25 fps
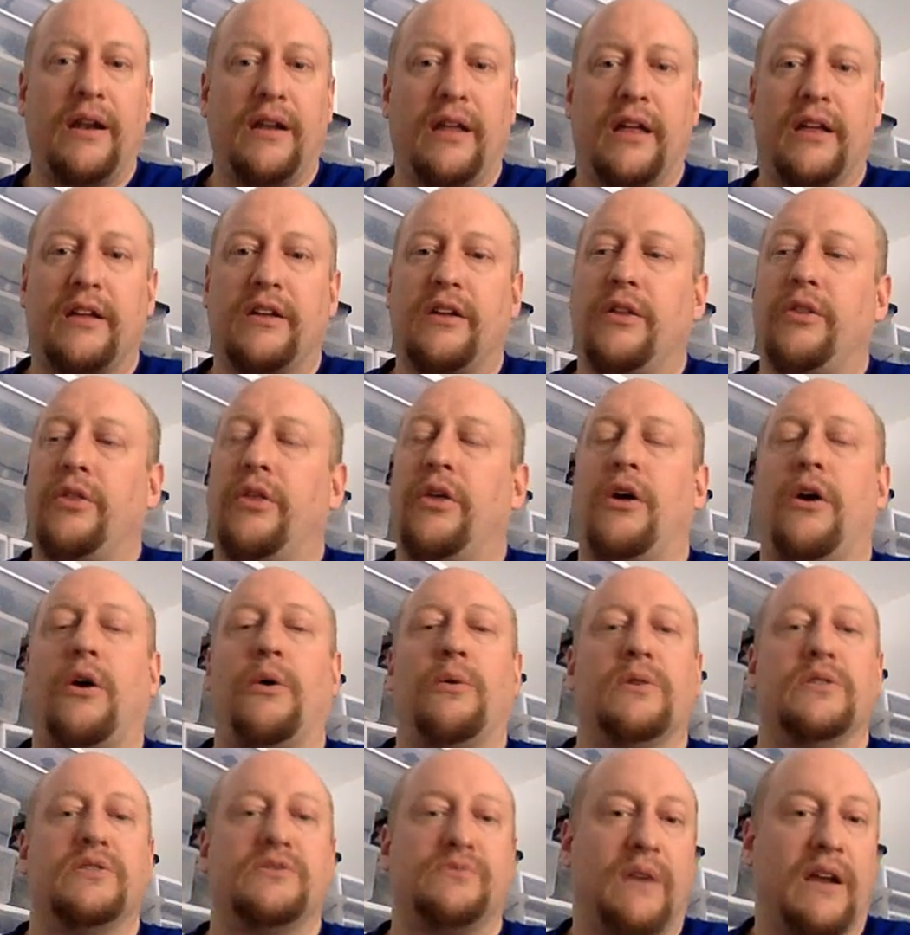Like they
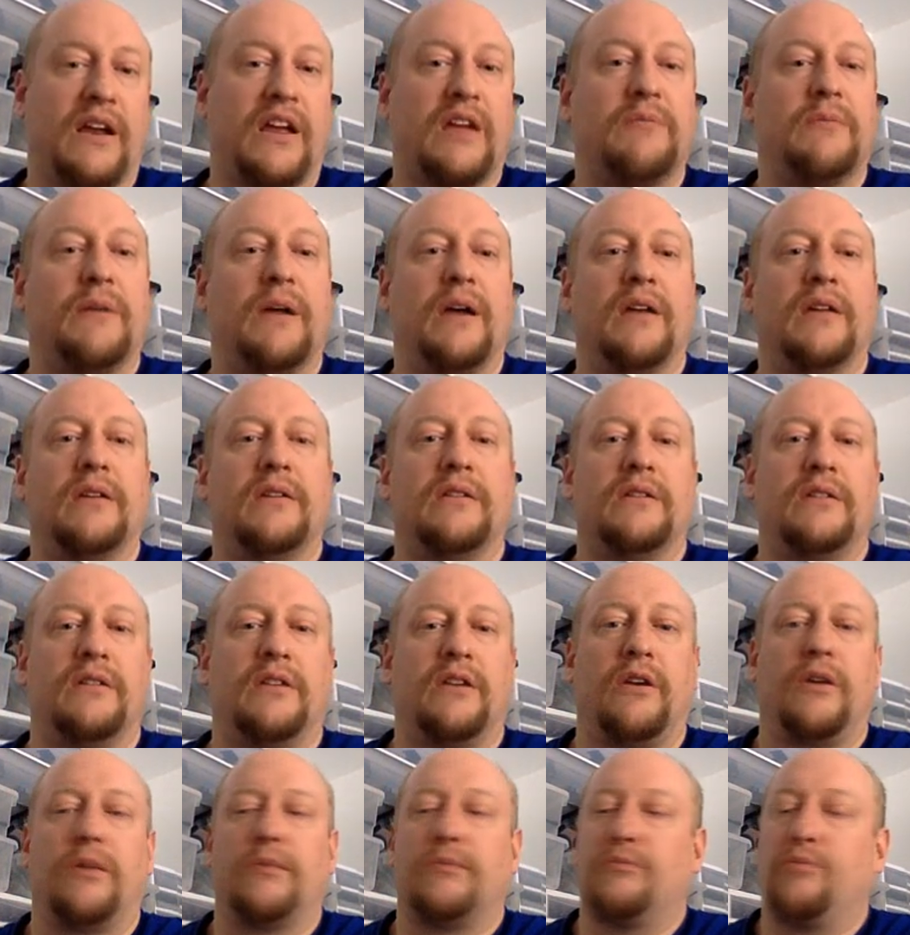always recommend,
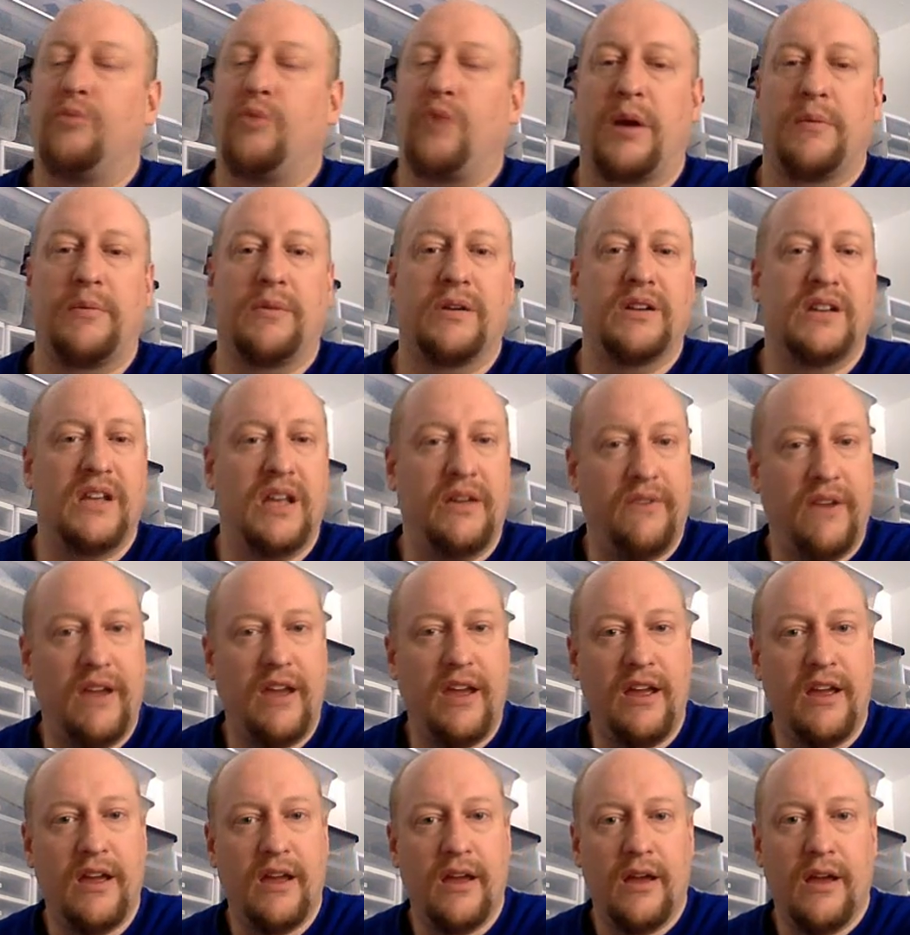Warhammer
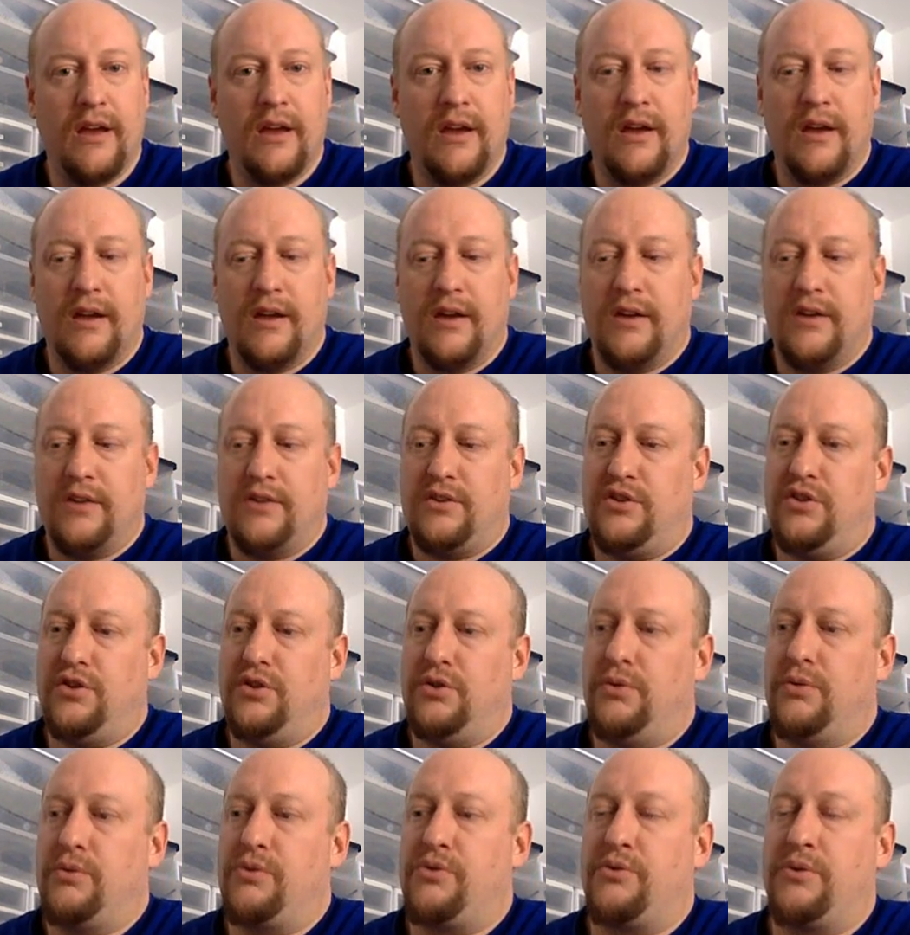TV,
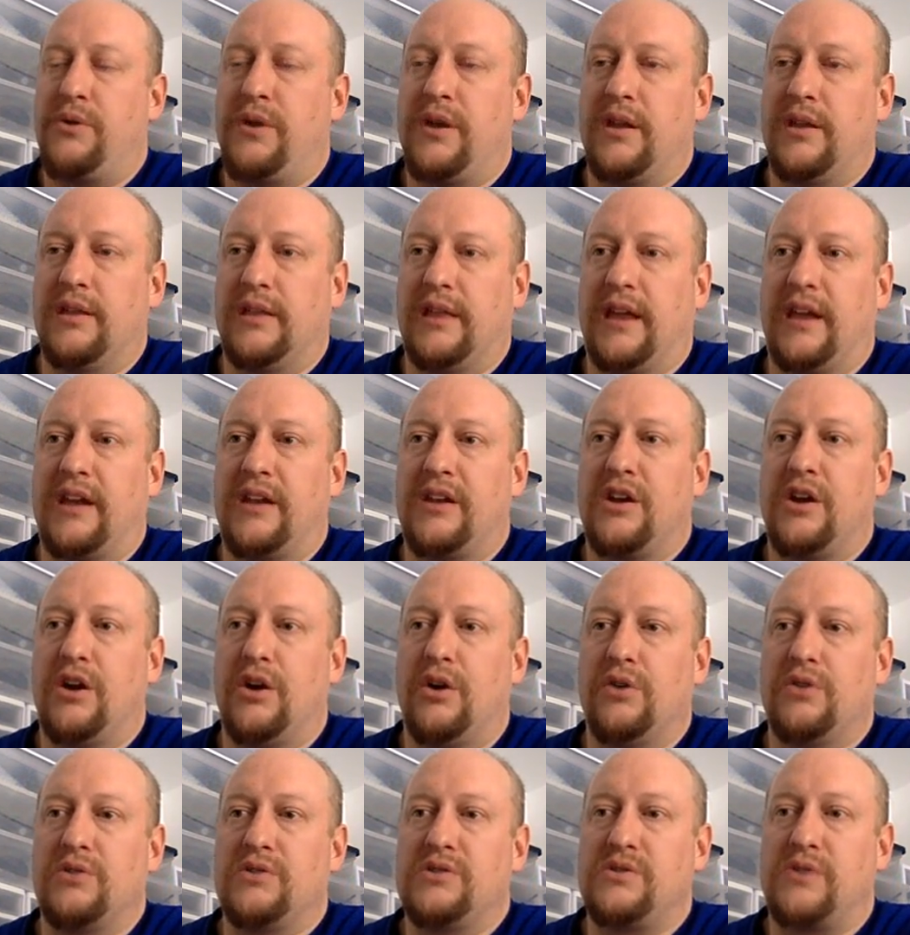2 or 3 light
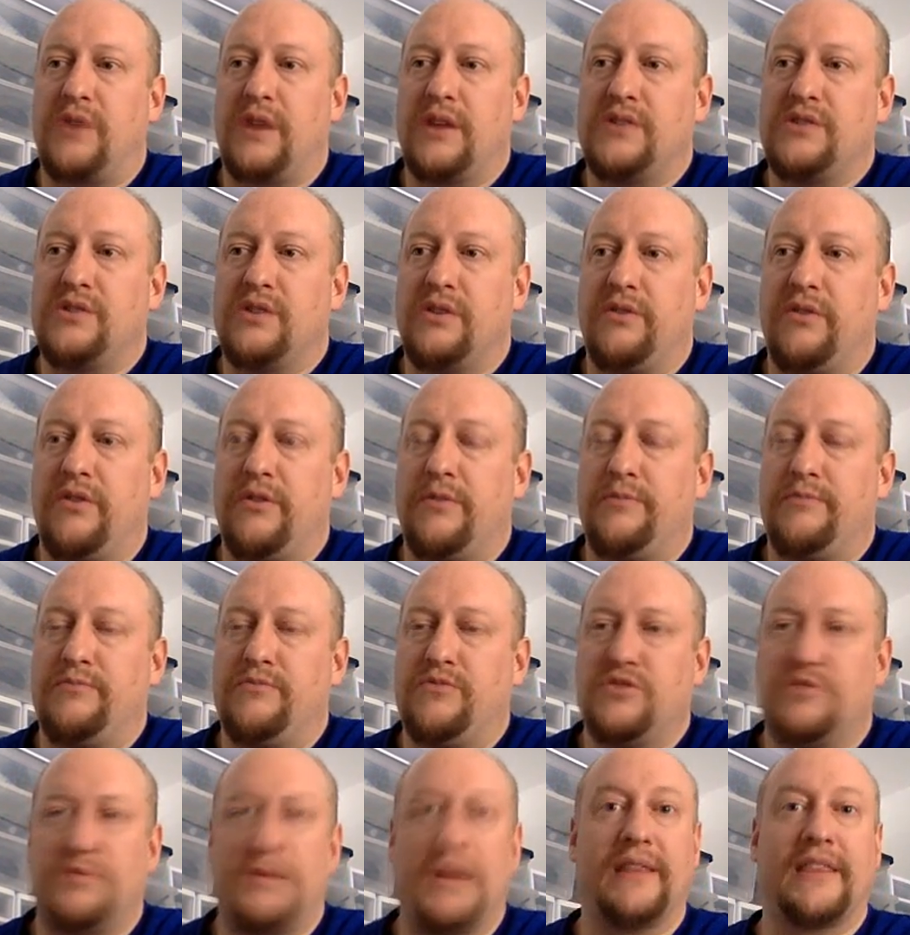coats, right? So if you
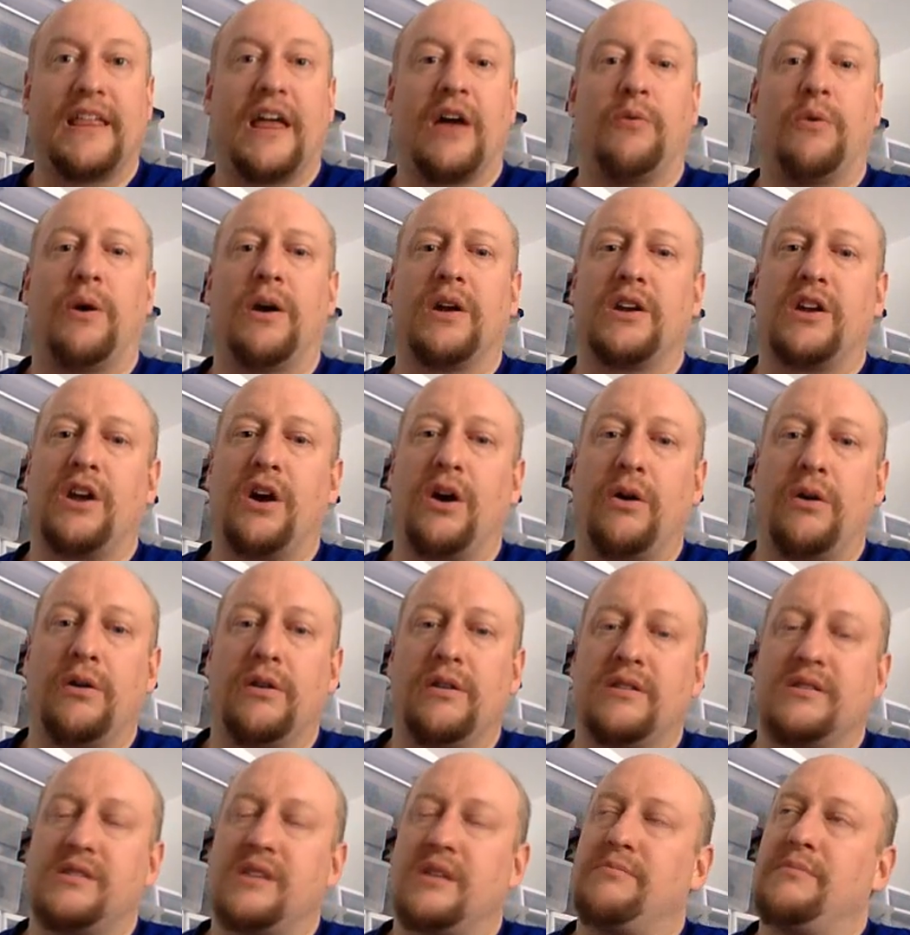just paint that one coat,
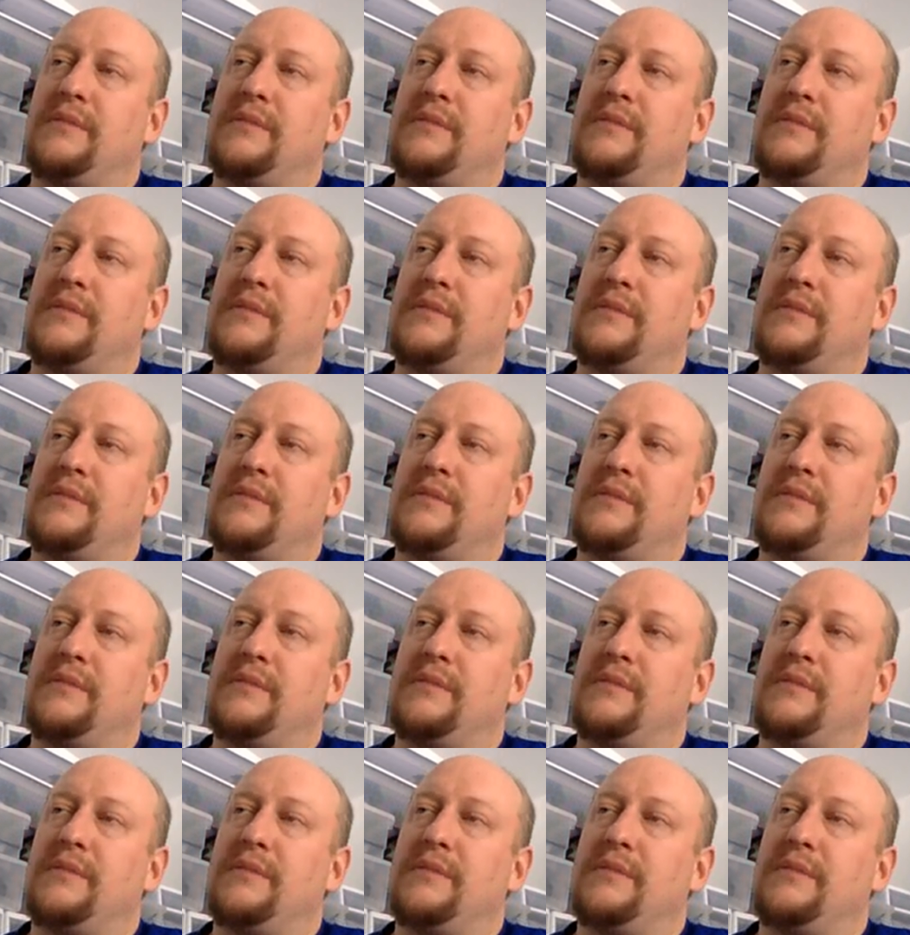and it's like,